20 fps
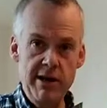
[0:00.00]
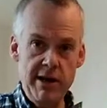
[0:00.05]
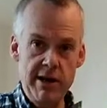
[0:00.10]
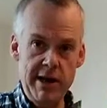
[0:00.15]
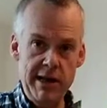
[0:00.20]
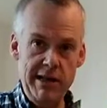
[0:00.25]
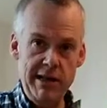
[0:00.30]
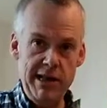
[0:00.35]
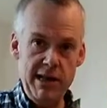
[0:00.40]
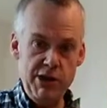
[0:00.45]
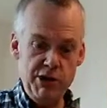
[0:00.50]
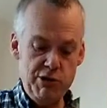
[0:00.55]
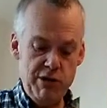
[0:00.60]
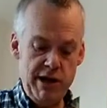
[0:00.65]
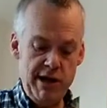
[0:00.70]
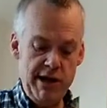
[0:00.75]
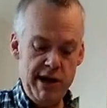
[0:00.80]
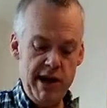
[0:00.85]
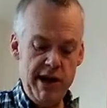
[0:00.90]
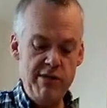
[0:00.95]
And literally,
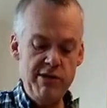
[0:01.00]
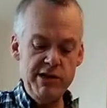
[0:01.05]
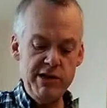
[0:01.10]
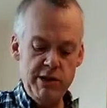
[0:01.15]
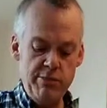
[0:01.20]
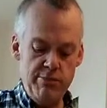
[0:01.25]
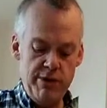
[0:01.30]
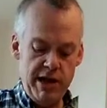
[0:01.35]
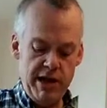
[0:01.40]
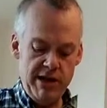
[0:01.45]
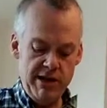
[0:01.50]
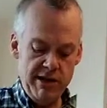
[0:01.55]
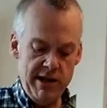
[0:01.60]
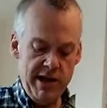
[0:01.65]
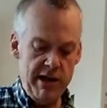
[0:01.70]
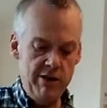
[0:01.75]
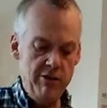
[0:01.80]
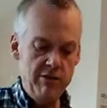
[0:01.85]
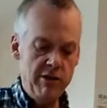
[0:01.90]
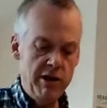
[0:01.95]
here is the bread now